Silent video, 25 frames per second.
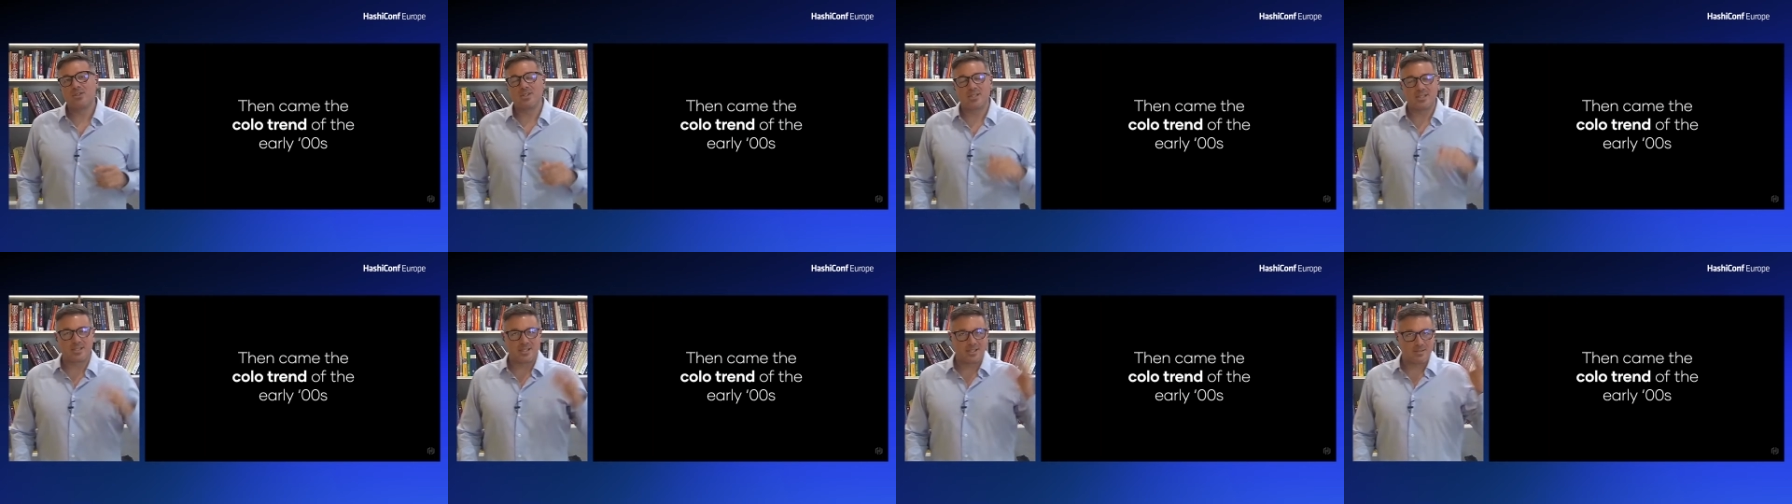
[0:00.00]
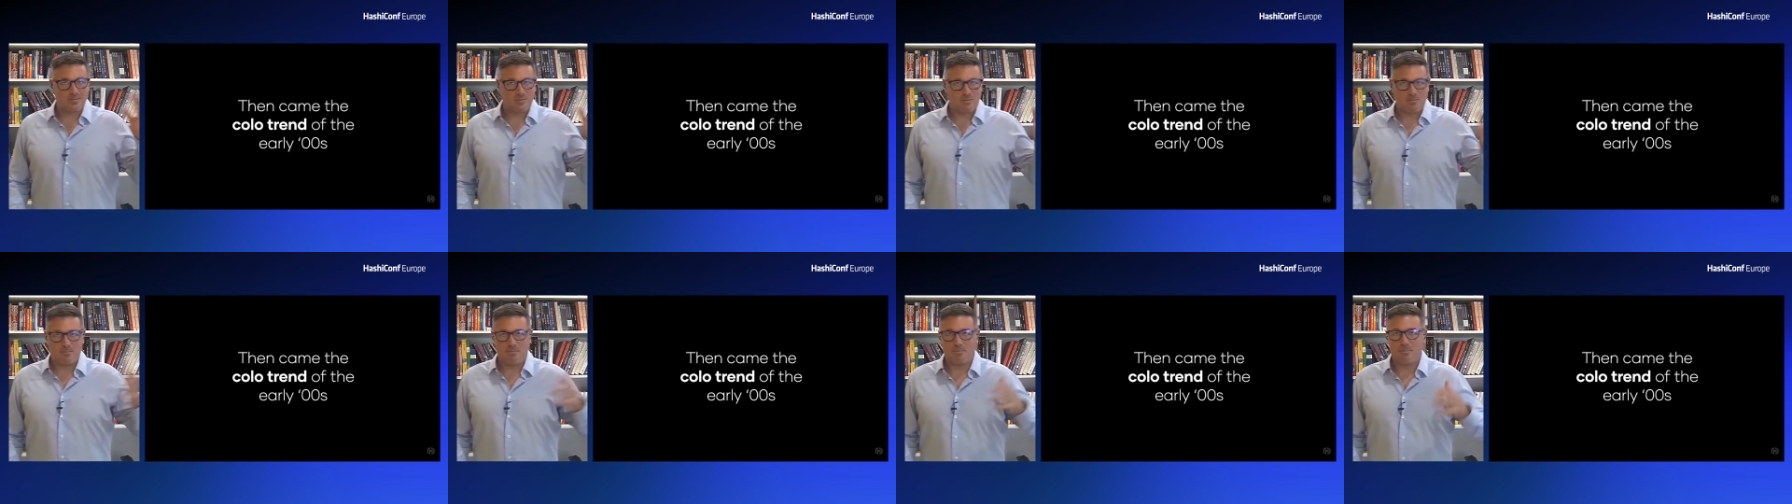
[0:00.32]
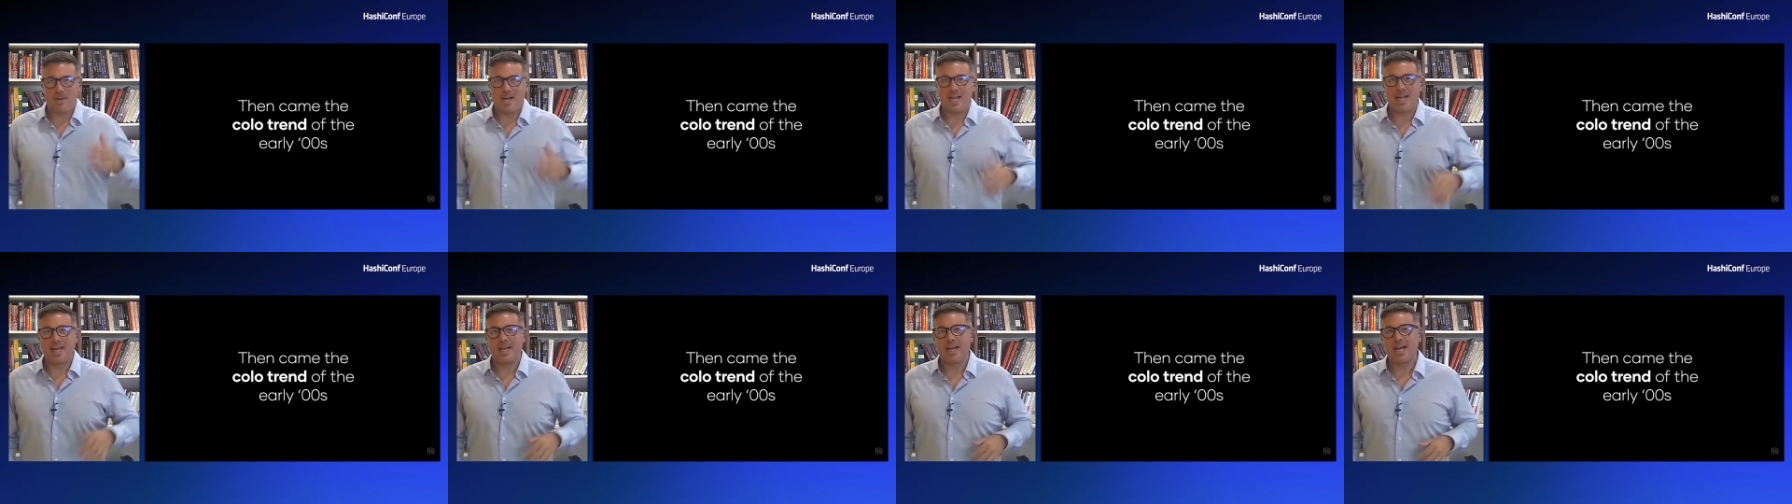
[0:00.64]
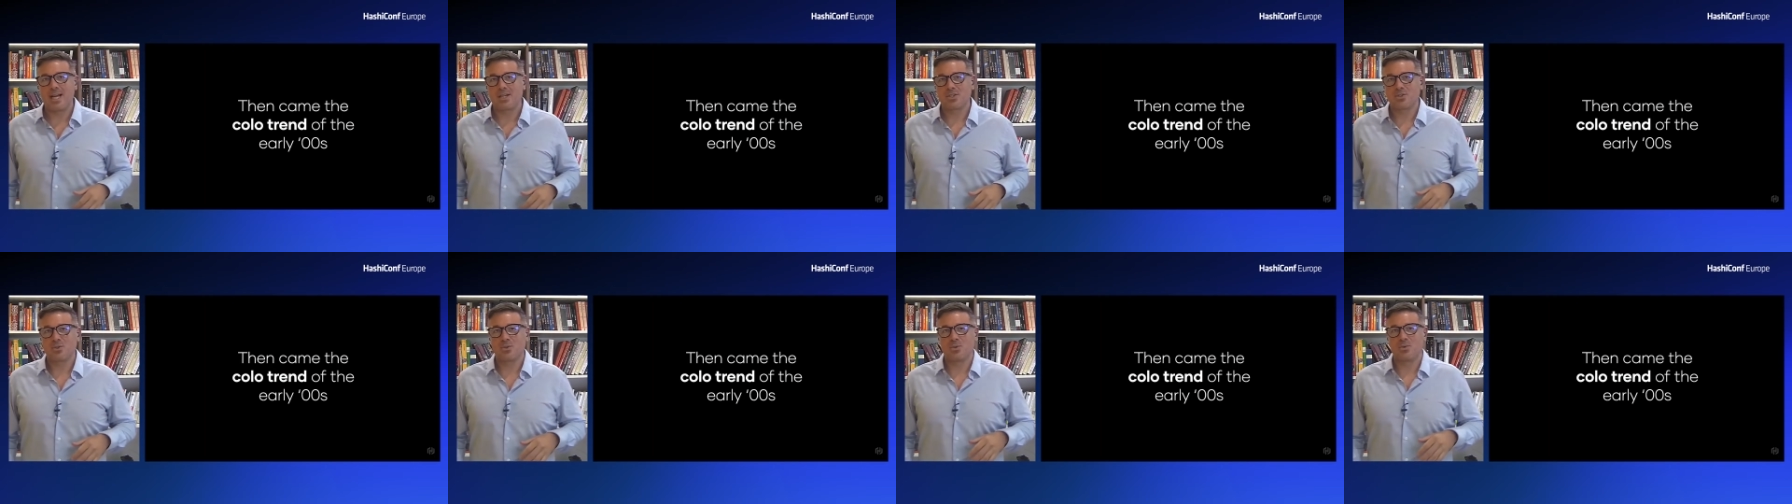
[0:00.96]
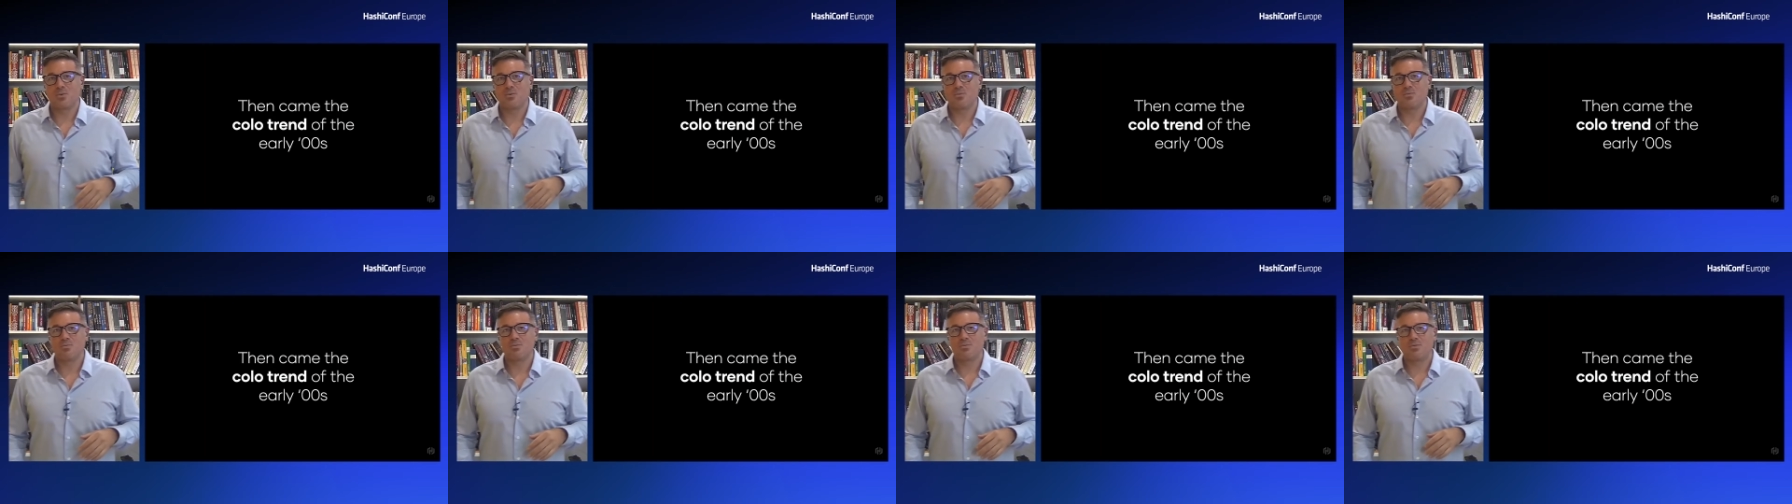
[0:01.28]
Let's buy an
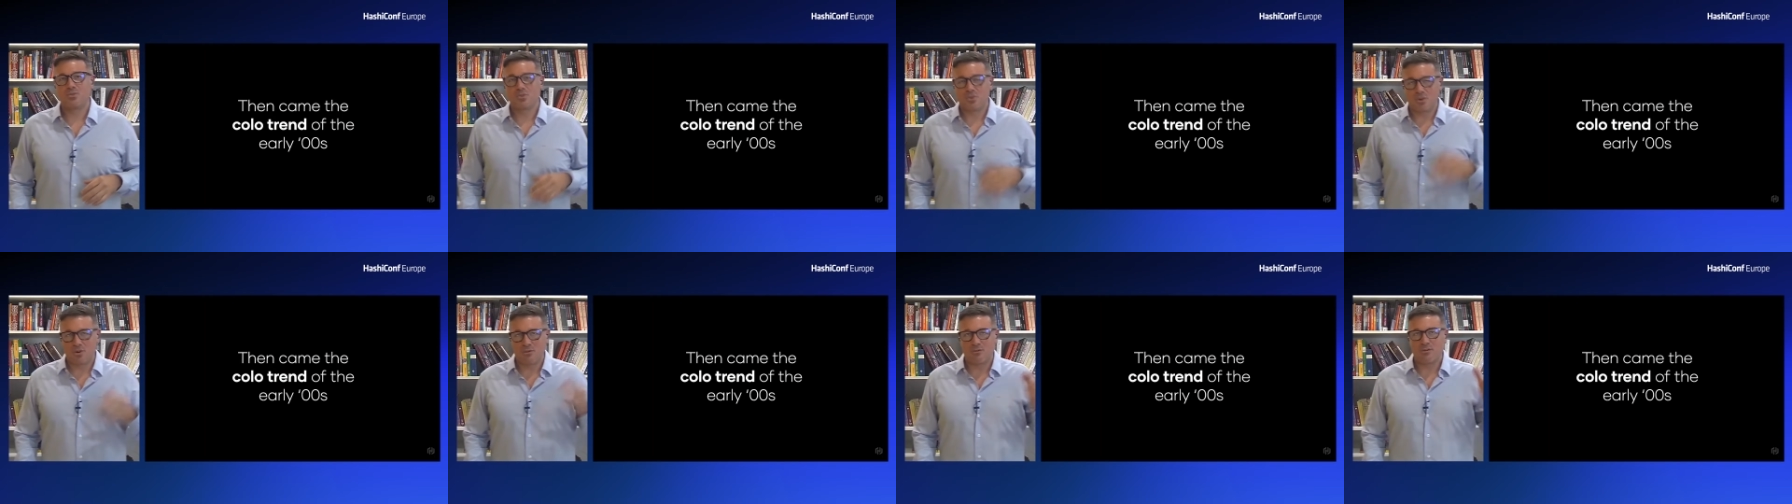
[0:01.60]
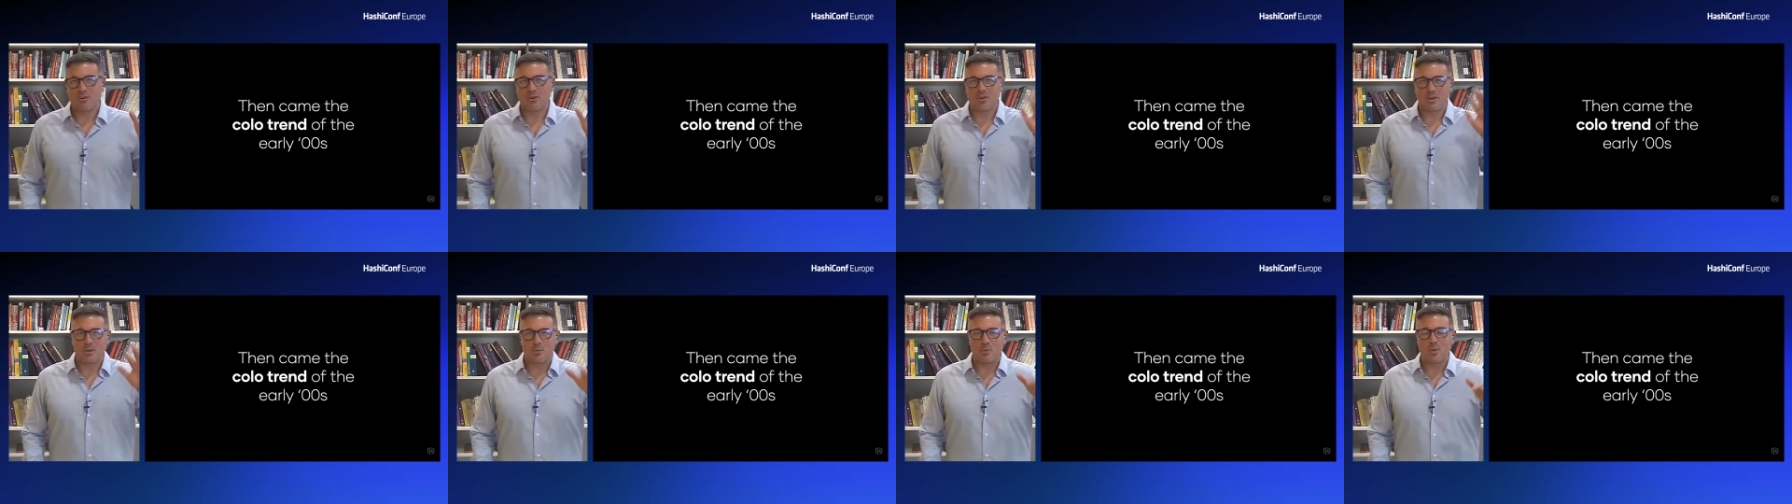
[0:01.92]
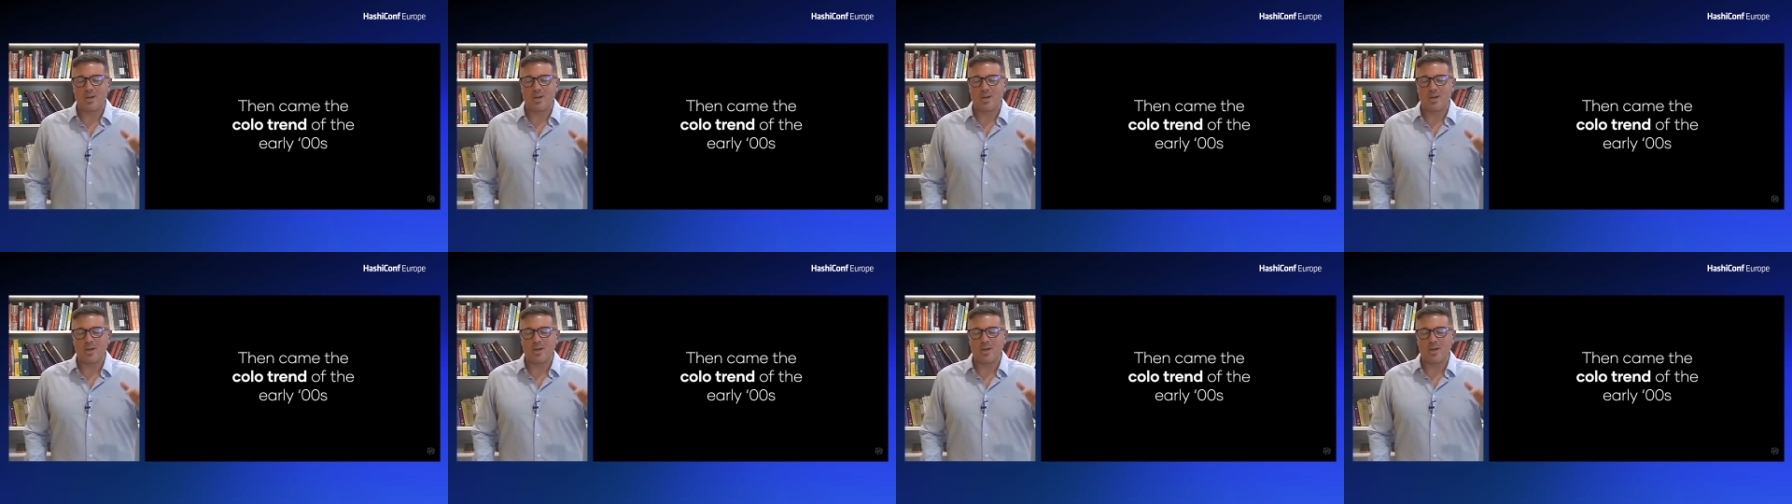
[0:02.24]
actual server and